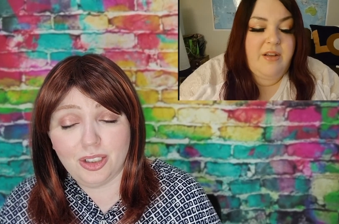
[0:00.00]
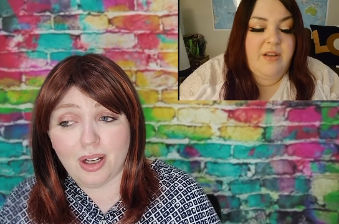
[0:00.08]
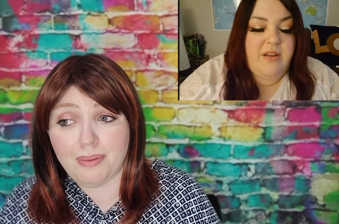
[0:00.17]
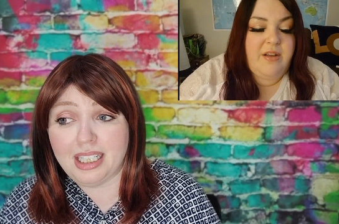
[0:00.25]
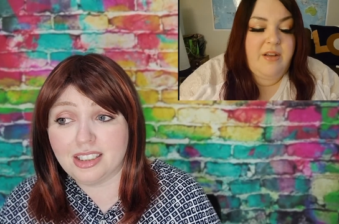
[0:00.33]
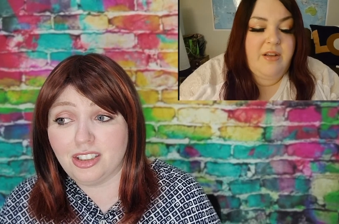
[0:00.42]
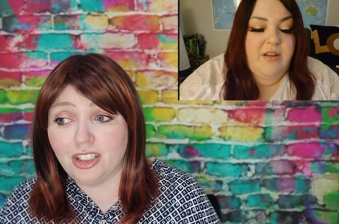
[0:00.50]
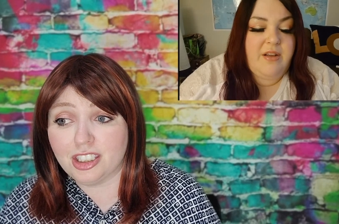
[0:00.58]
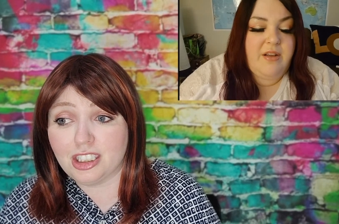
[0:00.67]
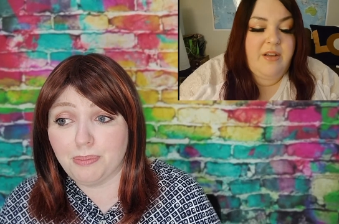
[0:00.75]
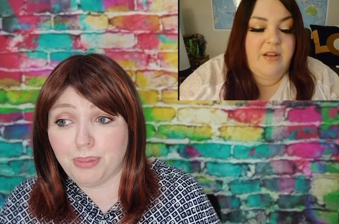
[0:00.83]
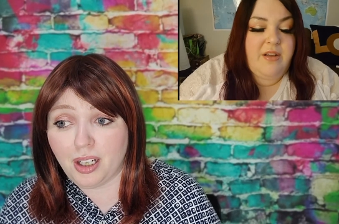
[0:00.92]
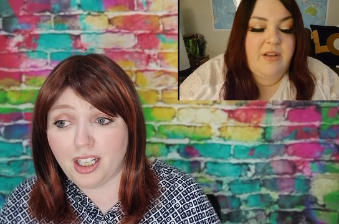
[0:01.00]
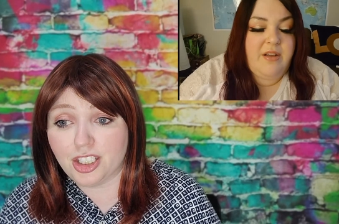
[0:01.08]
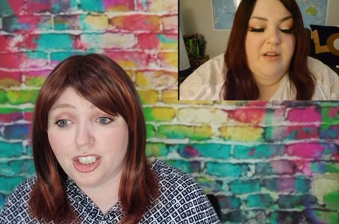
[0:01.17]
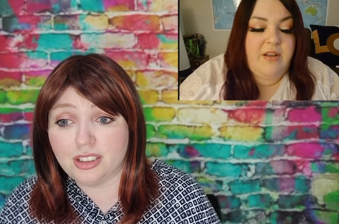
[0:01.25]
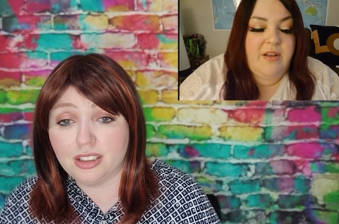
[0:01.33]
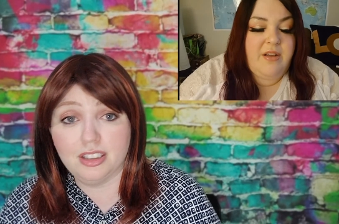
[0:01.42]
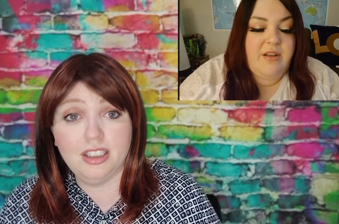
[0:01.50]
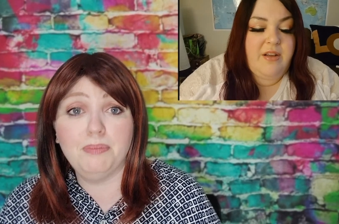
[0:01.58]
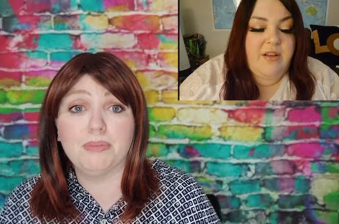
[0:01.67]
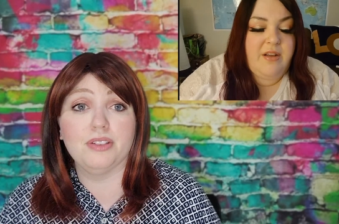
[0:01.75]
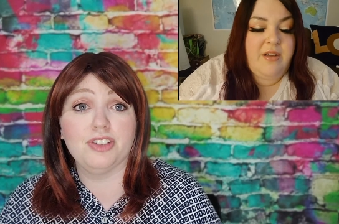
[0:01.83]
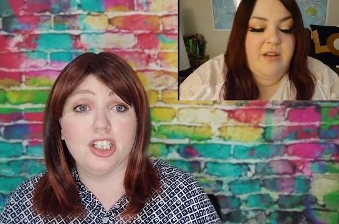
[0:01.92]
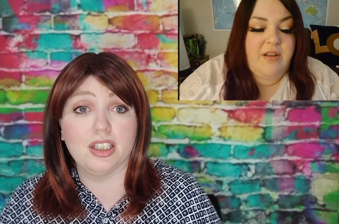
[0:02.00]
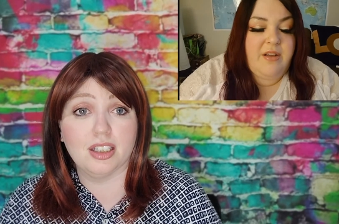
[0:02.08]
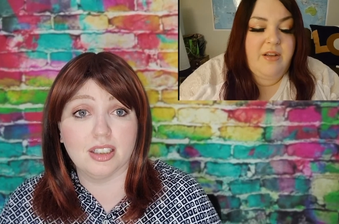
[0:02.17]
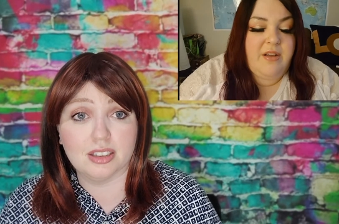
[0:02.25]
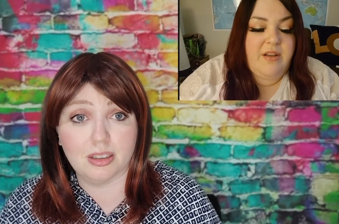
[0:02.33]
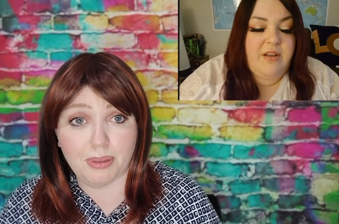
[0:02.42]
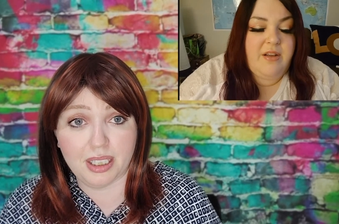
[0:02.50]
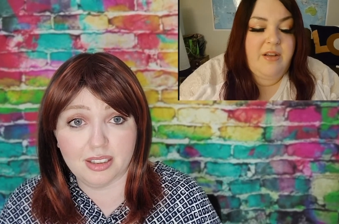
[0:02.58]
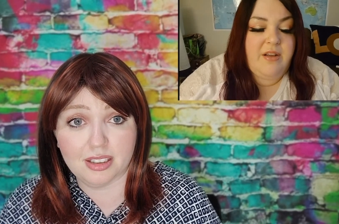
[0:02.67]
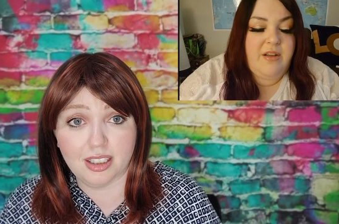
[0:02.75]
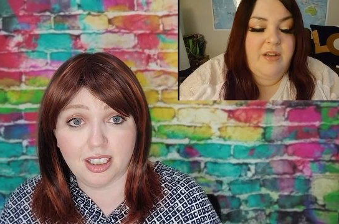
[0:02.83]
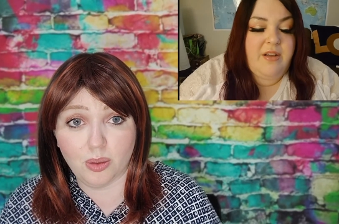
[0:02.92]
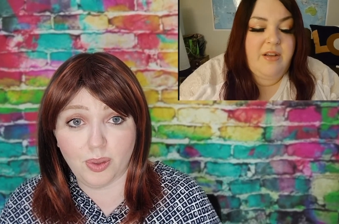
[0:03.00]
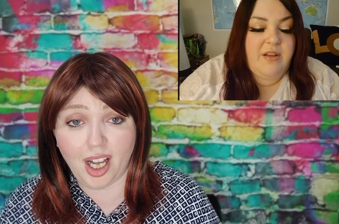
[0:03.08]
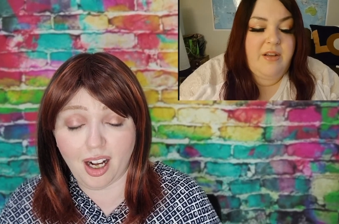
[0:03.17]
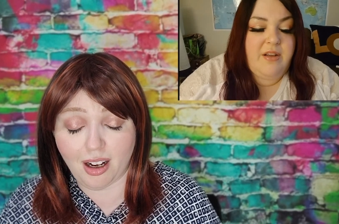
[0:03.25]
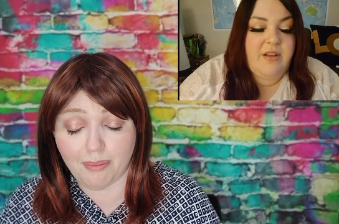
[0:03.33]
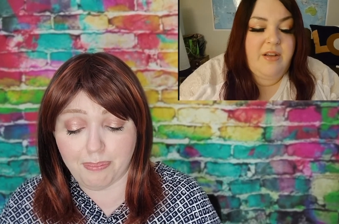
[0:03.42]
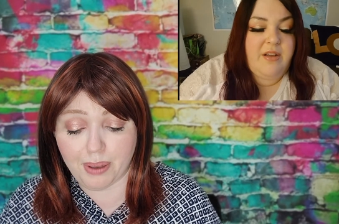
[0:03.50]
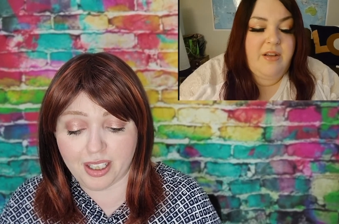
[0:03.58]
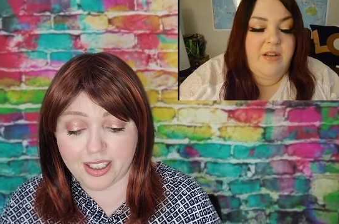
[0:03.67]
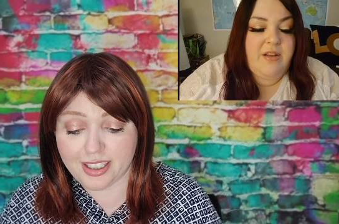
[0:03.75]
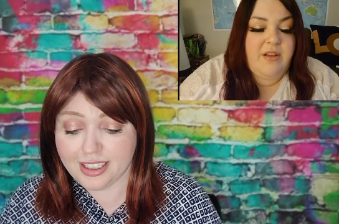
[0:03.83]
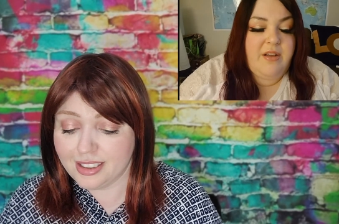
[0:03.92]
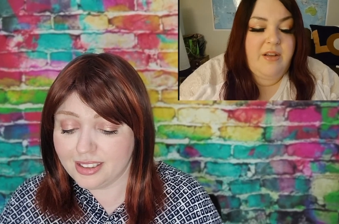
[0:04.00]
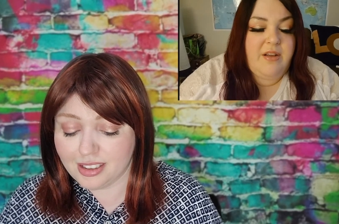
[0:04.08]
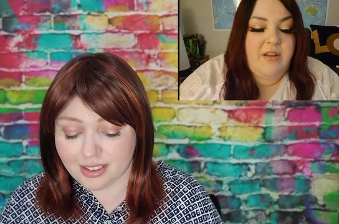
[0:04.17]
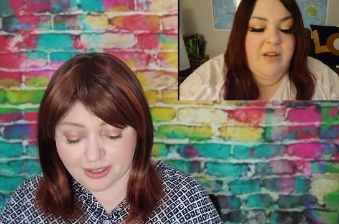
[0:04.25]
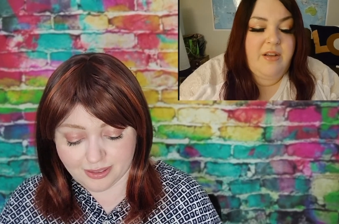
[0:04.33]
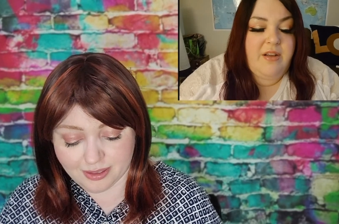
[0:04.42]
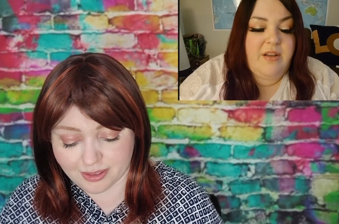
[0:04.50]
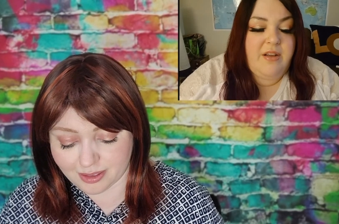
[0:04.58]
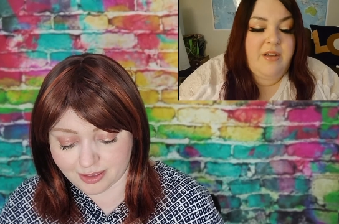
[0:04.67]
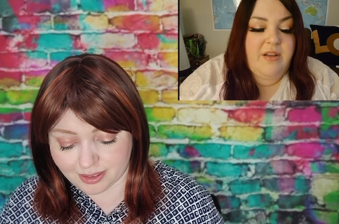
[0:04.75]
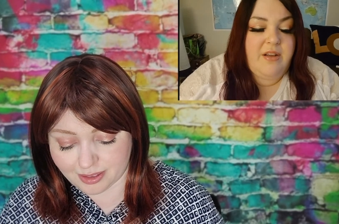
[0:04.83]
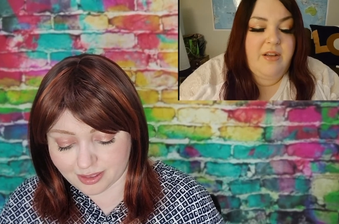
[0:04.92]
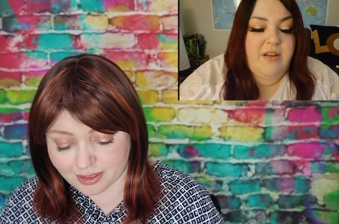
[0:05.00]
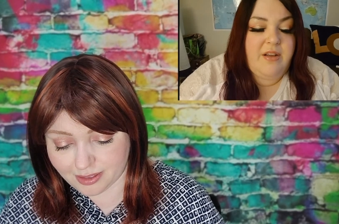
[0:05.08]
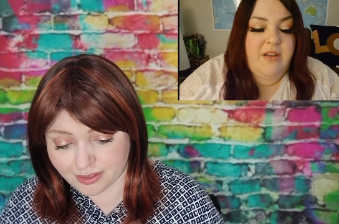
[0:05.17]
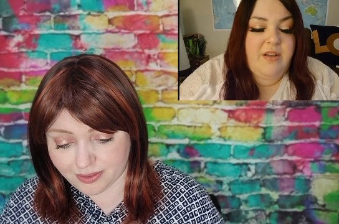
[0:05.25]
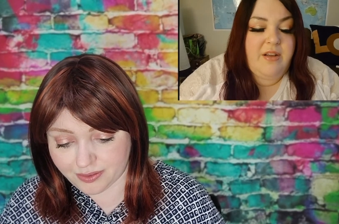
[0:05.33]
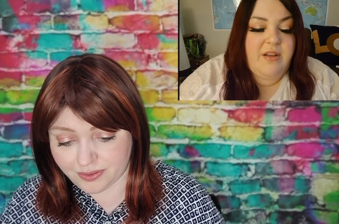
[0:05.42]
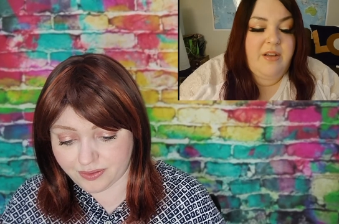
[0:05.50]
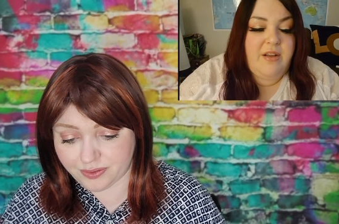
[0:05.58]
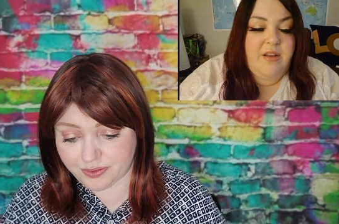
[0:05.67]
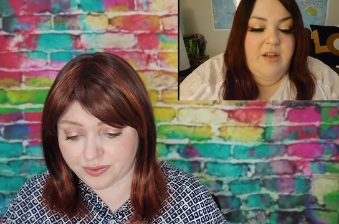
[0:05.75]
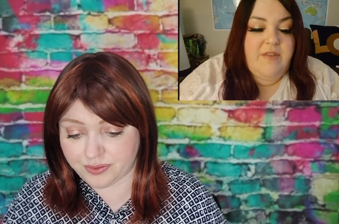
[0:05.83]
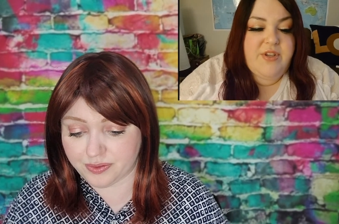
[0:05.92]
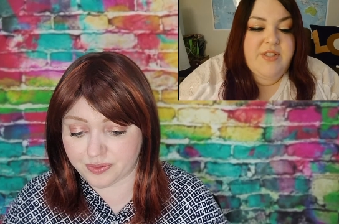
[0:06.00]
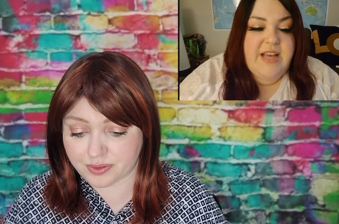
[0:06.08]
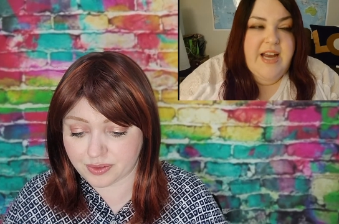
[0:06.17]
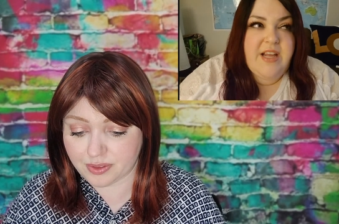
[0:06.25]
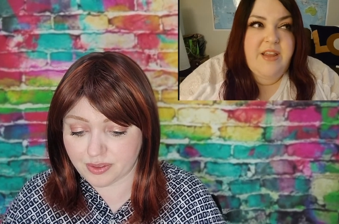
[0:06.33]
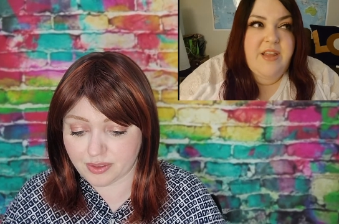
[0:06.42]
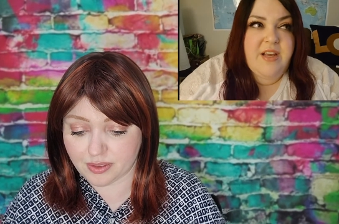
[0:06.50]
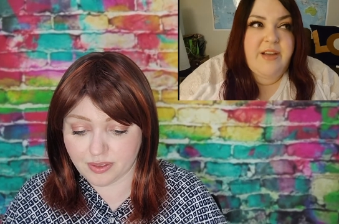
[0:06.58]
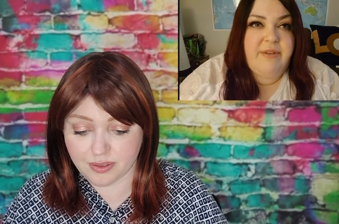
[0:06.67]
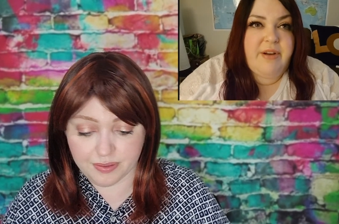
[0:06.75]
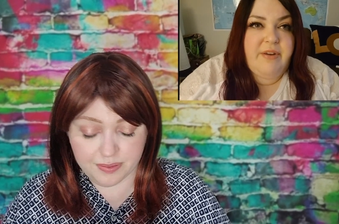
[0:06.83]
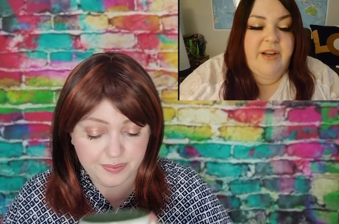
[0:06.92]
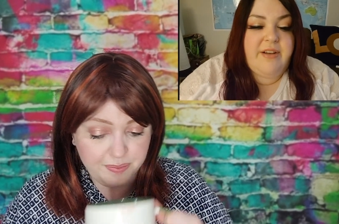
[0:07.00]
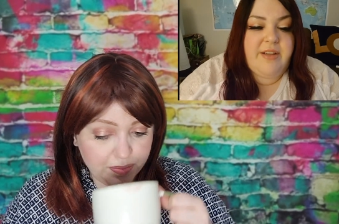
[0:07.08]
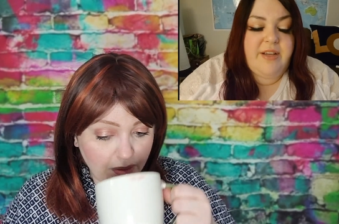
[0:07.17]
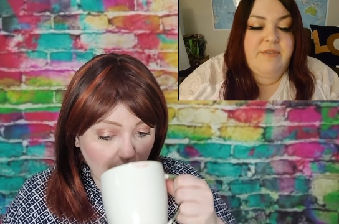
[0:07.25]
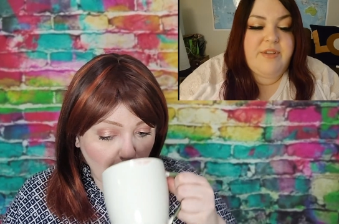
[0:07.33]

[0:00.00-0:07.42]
Speaker 1: do. I mean, it's not a surprise. She's done a number of shitty things to Pete's and here we are, but hmm.
Speaker 2: If there's anything I regret in life,